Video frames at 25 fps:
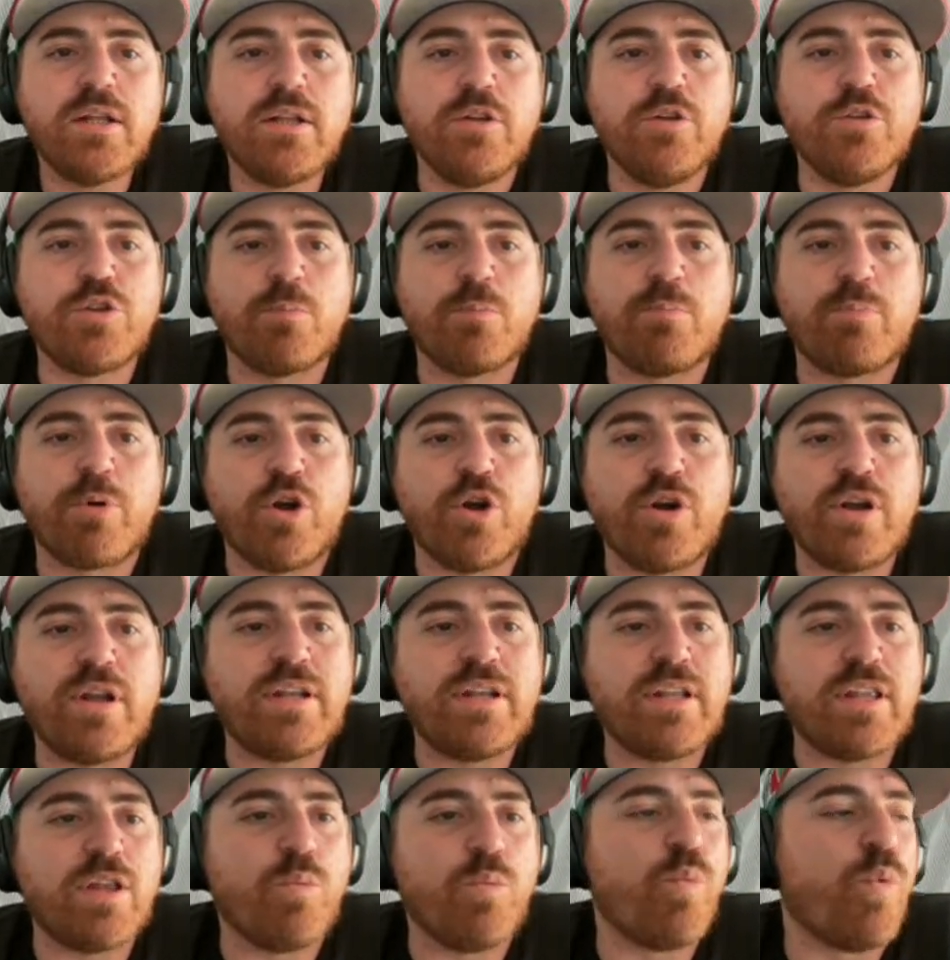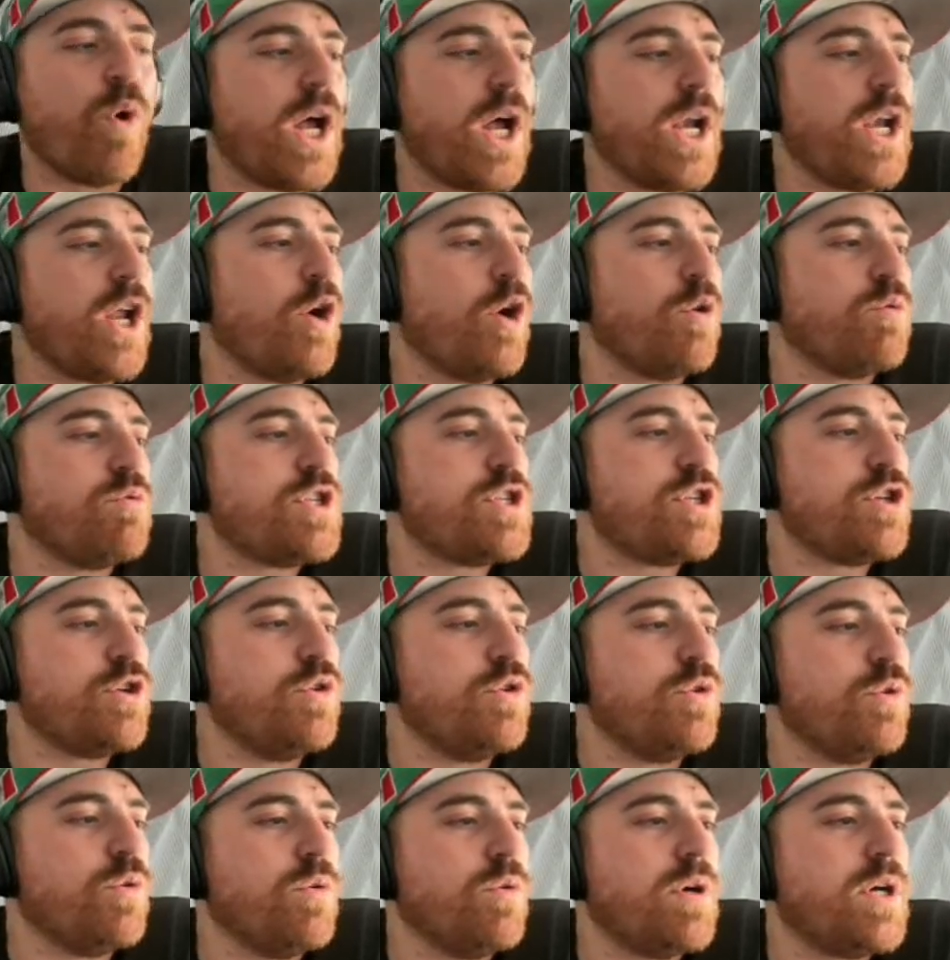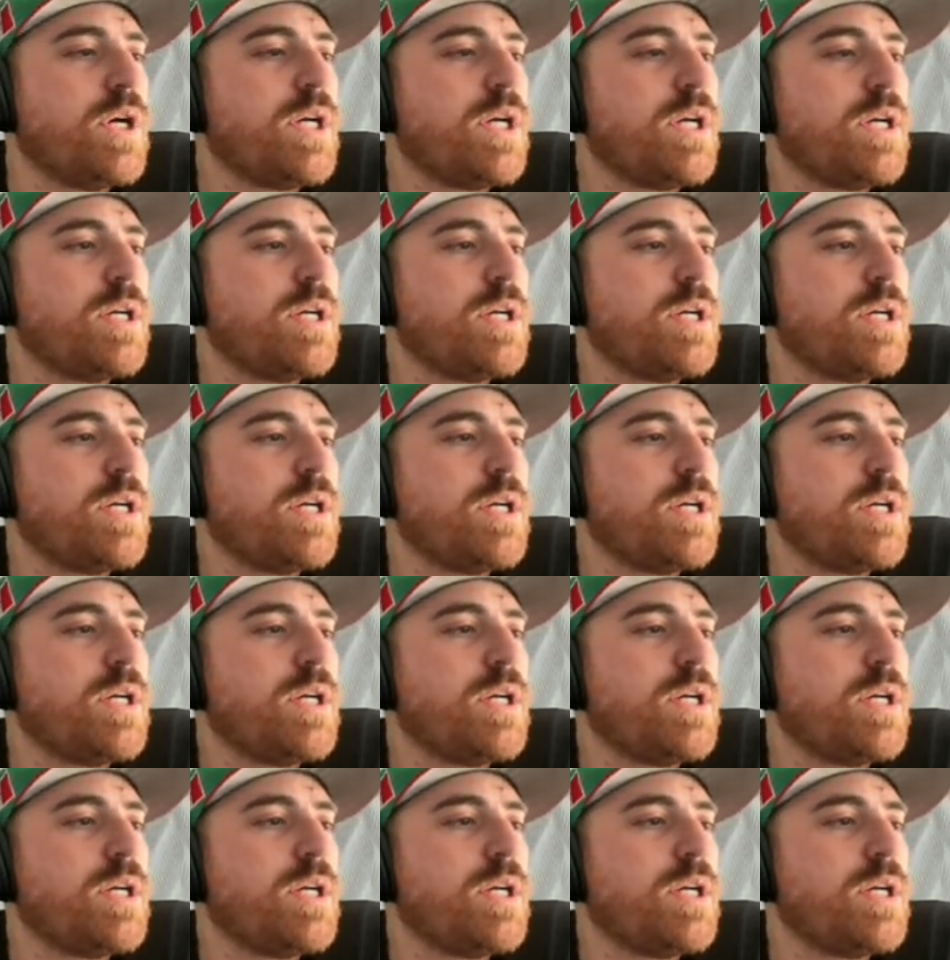The 102.